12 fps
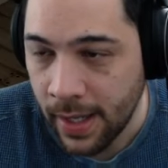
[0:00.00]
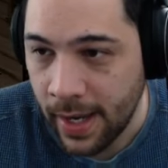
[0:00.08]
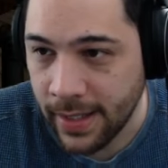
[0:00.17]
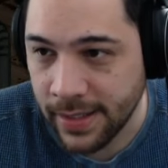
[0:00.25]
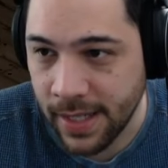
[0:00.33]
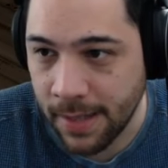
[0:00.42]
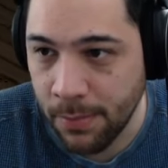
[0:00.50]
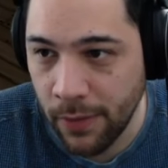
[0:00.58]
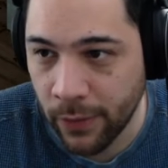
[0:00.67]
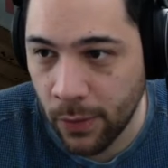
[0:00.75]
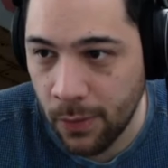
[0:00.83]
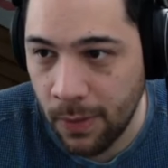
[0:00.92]
And as I
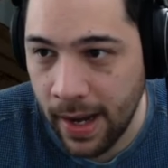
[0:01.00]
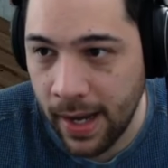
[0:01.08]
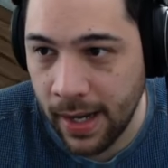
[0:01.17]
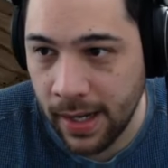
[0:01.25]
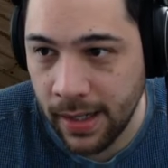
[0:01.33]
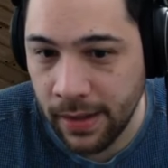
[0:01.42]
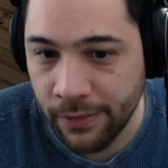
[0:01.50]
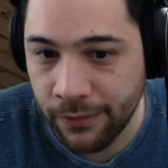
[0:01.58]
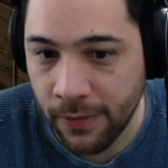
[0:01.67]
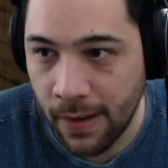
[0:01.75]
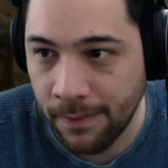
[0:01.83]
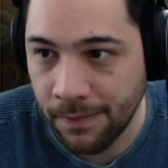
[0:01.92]
move away
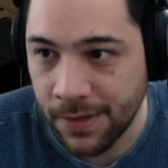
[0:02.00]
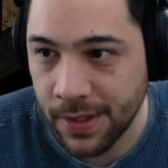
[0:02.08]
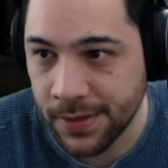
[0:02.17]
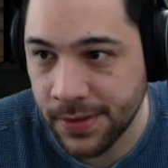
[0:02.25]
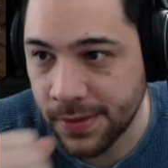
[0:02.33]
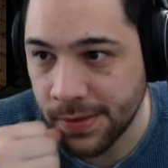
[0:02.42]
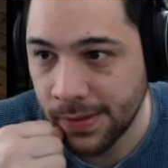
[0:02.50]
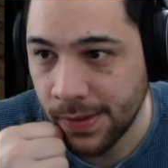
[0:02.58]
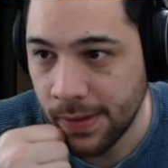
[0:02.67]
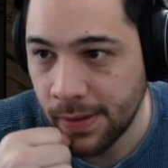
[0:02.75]
from this